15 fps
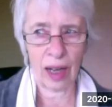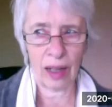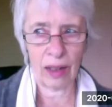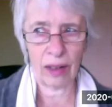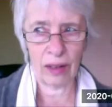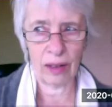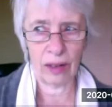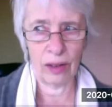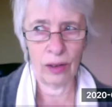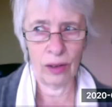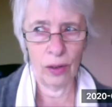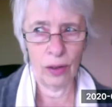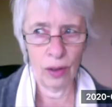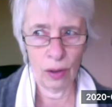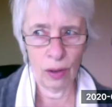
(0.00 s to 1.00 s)
you
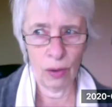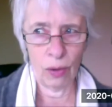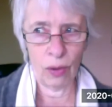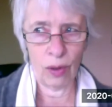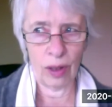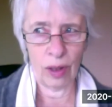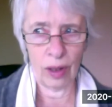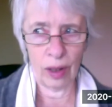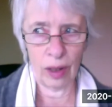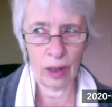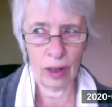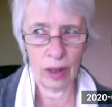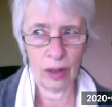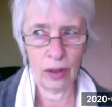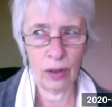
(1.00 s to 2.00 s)
know,
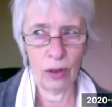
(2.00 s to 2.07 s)
you